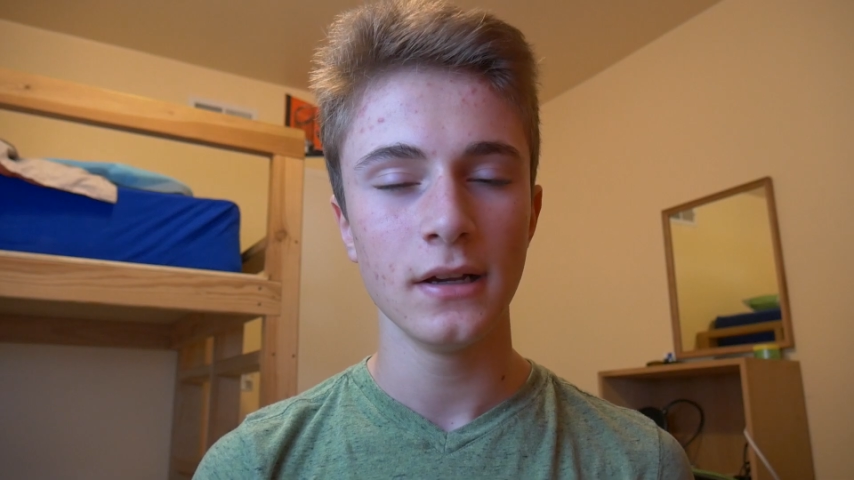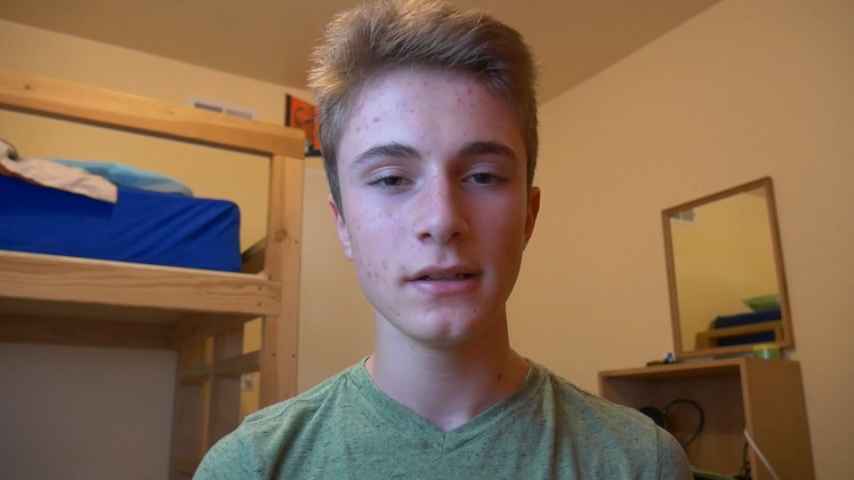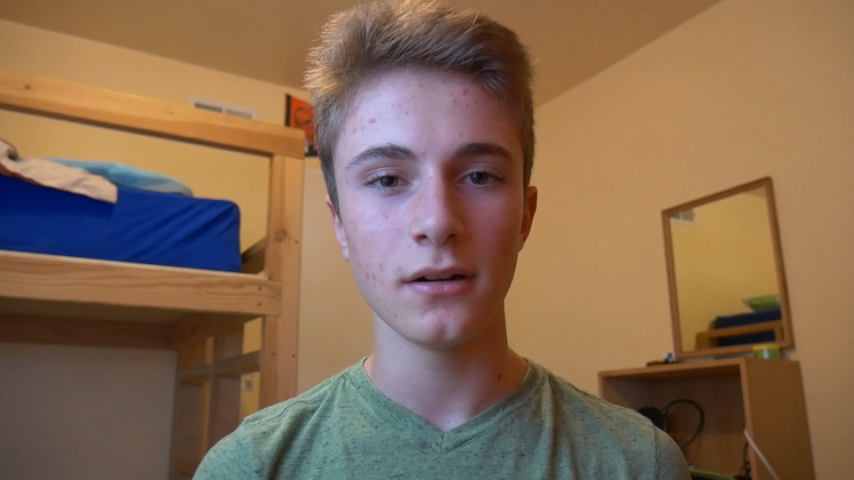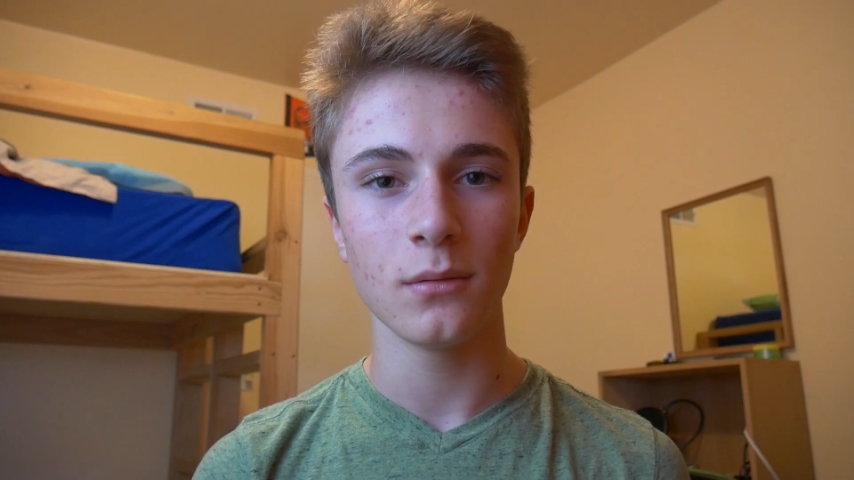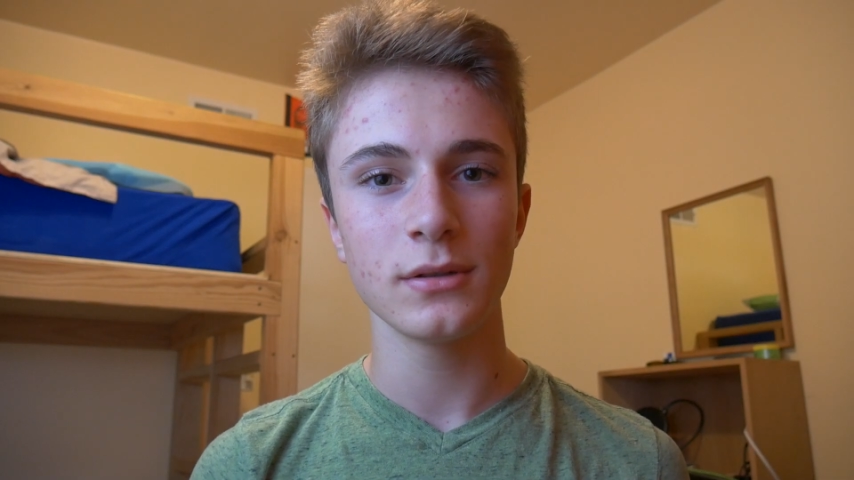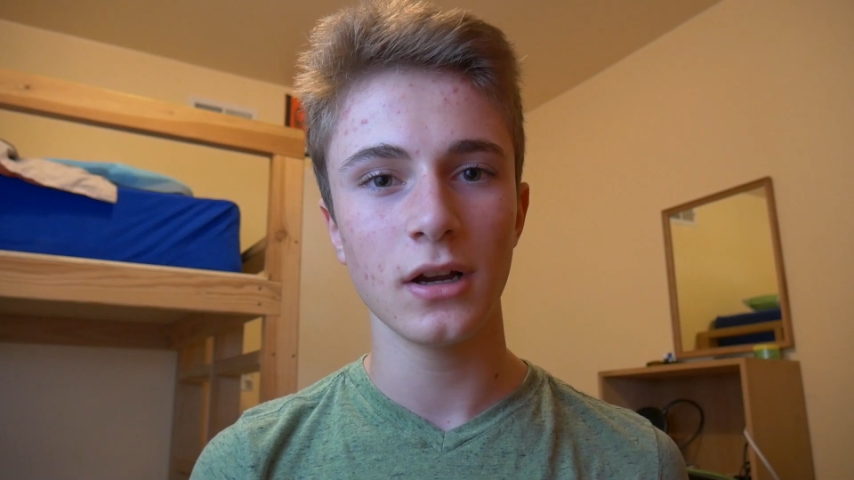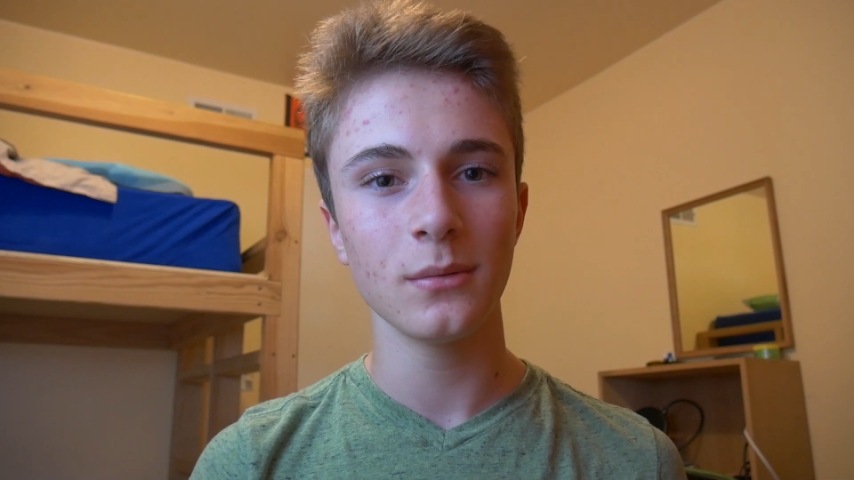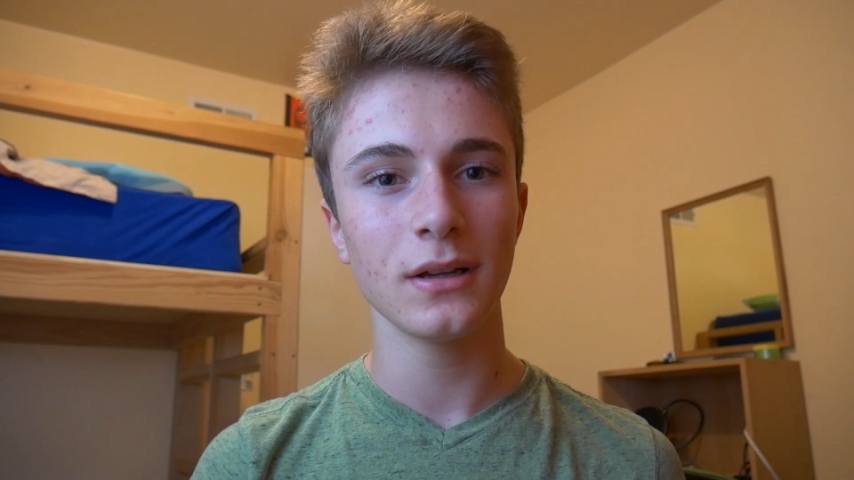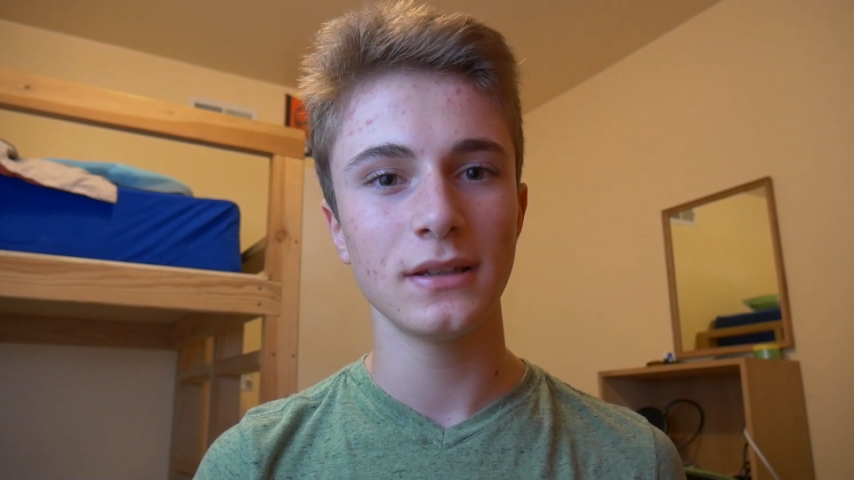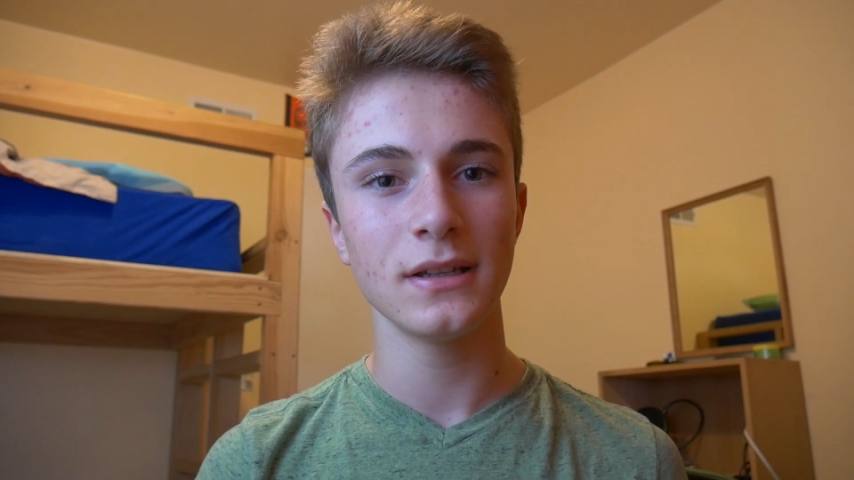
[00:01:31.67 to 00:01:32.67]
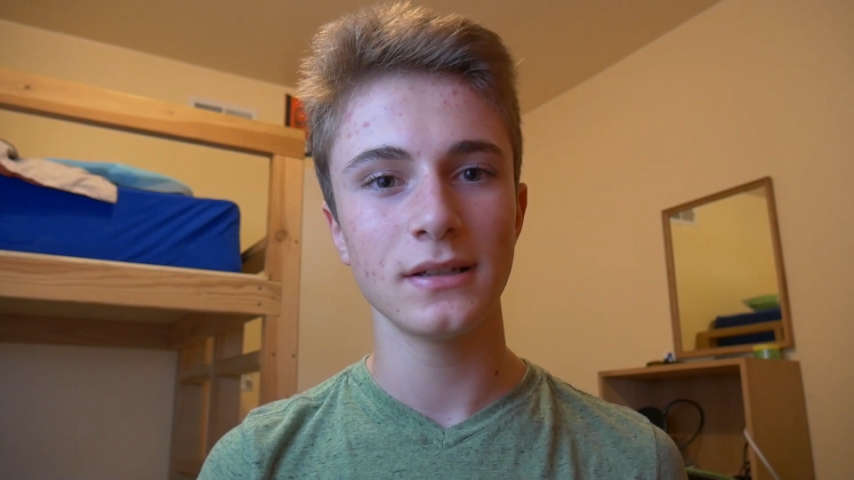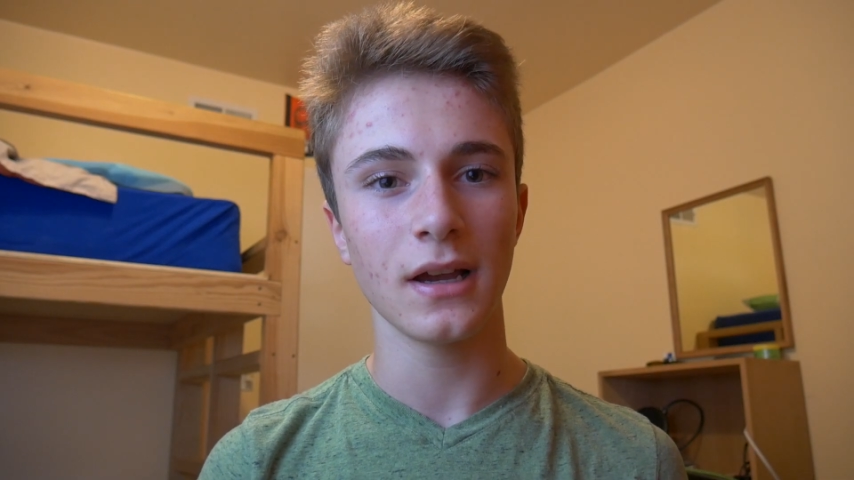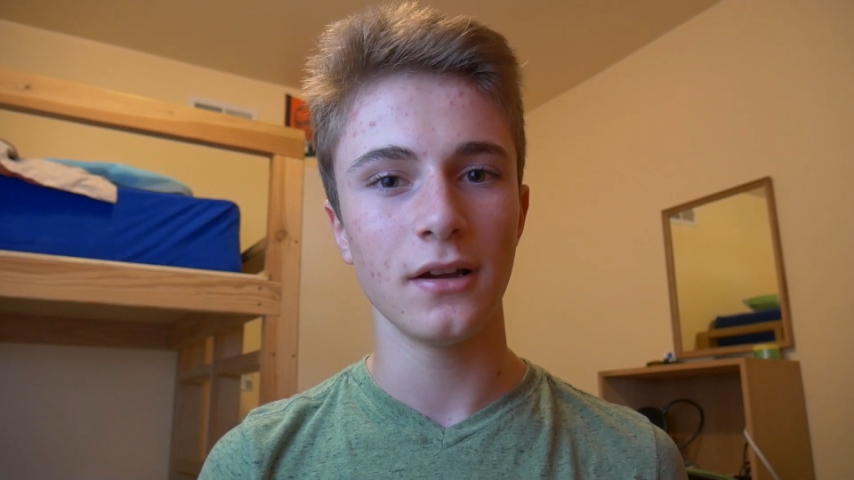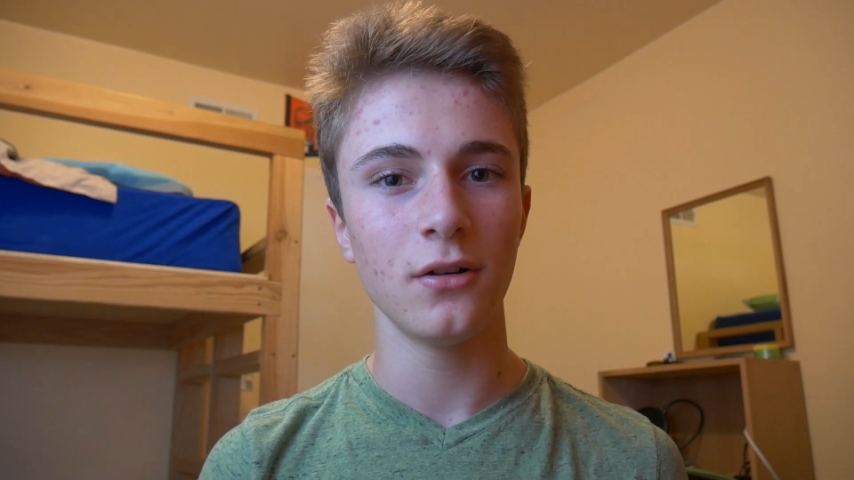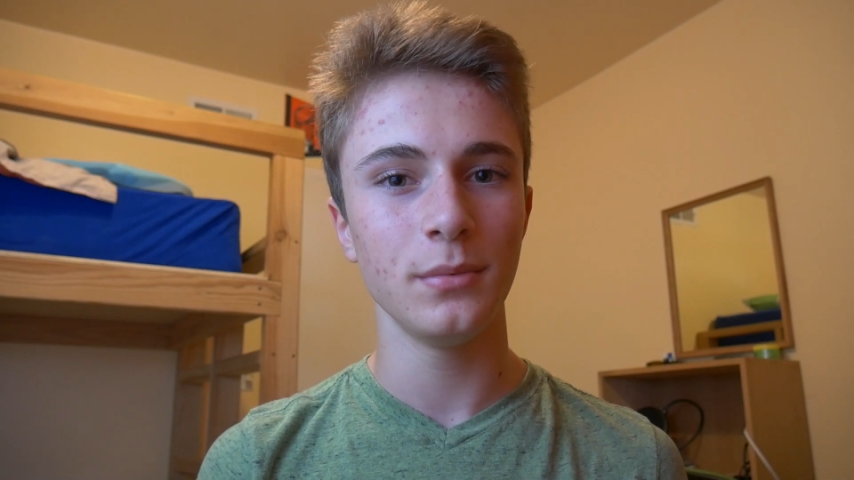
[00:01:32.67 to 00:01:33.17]
So I'm sorry about this.
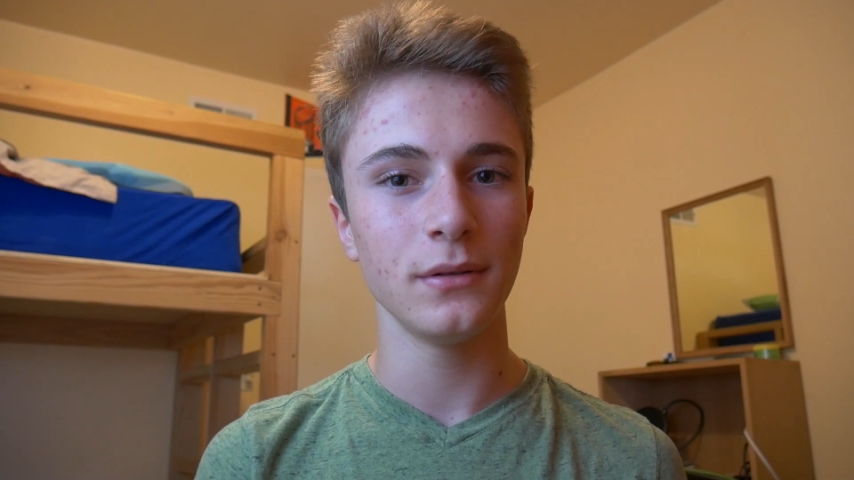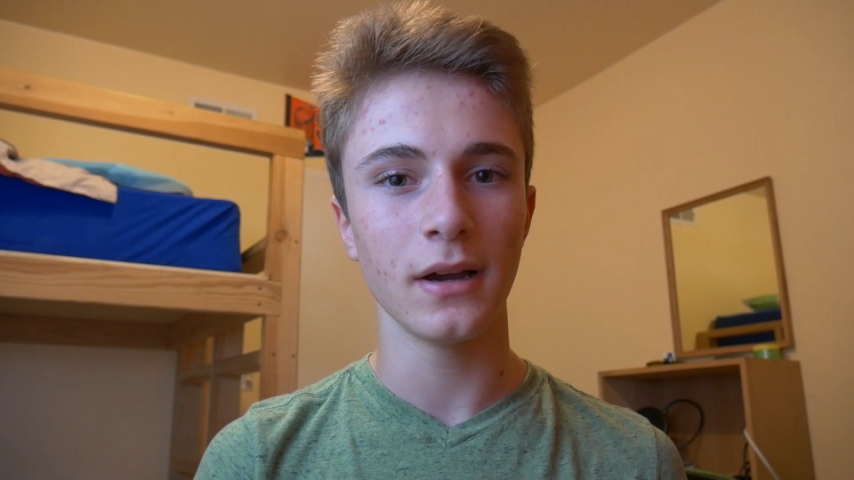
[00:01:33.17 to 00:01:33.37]
I hope you